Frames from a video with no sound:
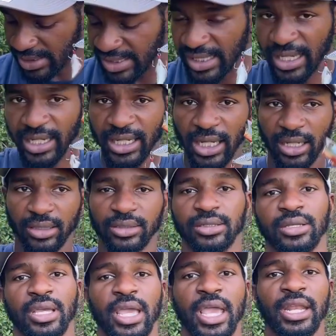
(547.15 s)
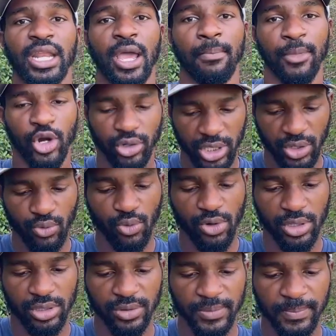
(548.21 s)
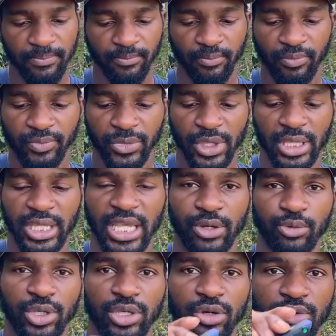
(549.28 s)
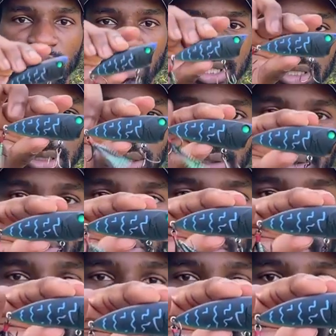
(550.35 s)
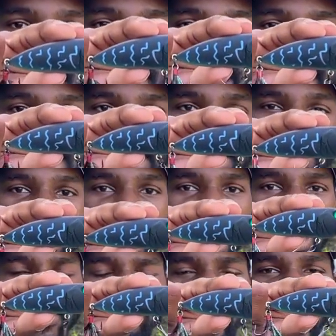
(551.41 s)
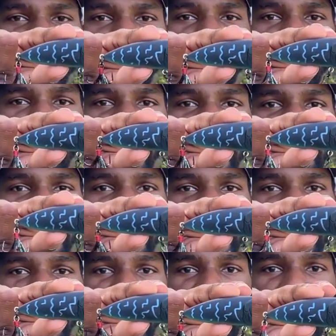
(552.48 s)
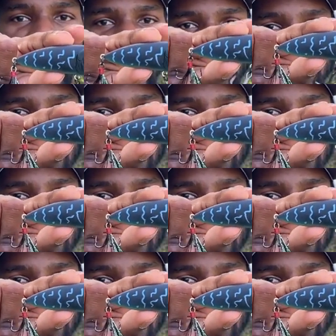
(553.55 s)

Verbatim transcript: to stand out in that murky water, then we go with the black magic. I'm not sure if that's the exact name,